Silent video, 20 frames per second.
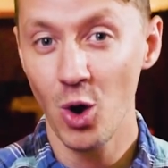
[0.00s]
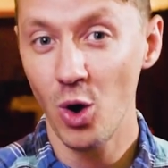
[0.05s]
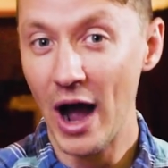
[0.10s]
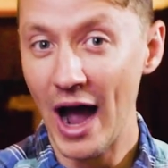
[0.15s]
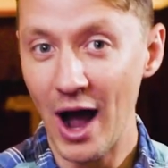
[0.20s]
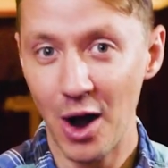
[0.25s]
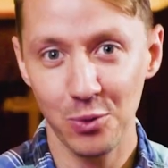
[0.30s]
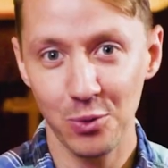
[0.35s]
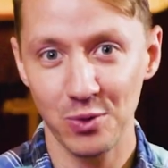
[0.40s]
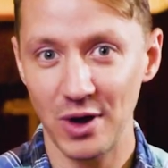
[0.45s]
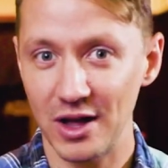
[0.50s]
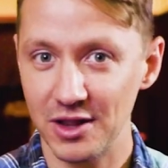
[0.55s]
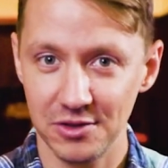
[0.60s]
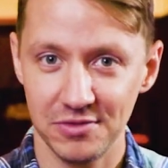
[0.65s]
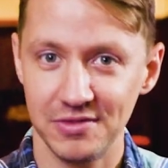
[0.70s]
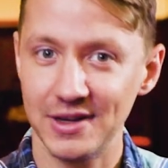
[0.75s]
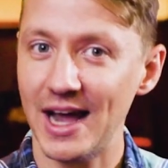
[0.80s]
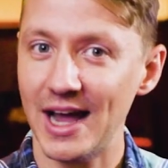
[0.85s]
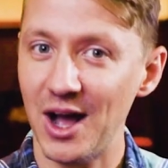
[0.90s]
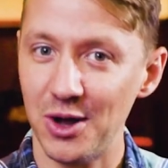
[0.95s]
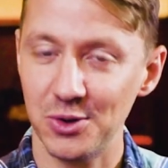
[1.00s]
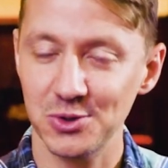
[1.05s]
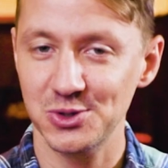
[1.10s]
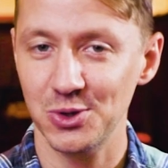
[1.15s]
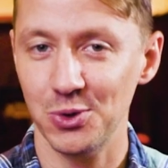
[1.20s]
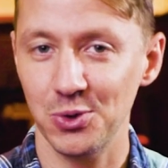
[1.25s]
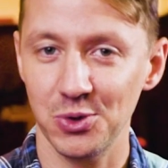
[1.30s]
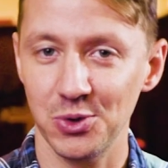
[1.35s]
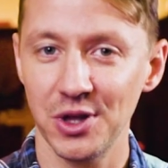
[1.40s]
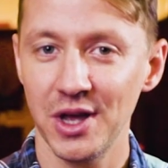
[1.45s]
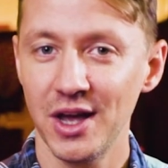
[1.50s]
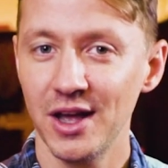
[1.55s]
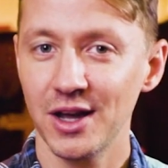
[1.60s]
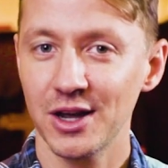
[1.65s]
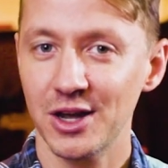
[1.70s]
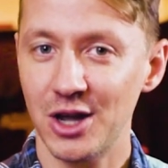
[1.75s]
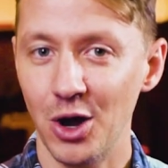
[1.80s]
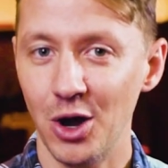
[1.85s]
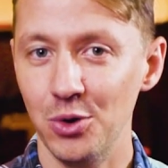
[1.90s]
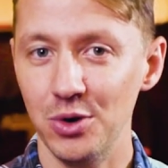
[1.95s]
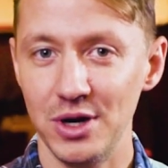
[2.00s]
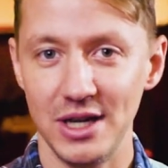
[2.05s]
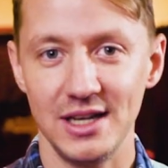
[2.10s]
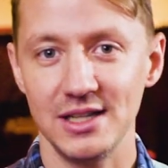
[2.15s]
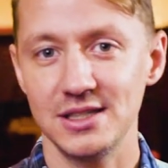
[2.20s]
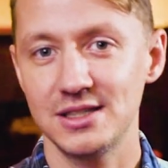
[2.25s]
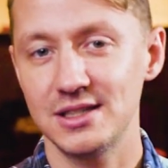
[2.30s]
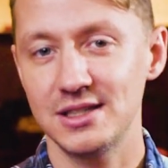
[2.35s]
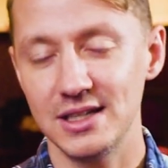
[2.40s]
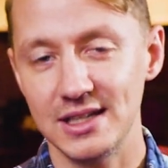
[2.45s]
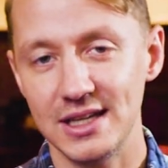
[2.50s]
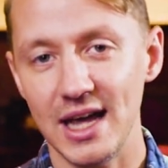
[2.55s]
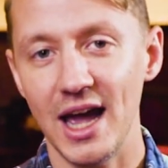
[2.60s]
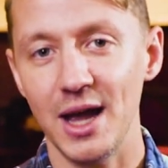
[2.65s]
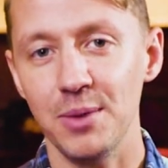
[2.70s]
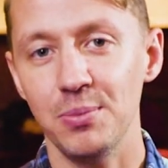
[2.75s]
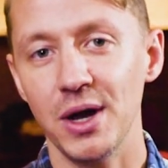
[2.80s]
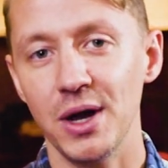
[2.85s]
how relevant household code is today.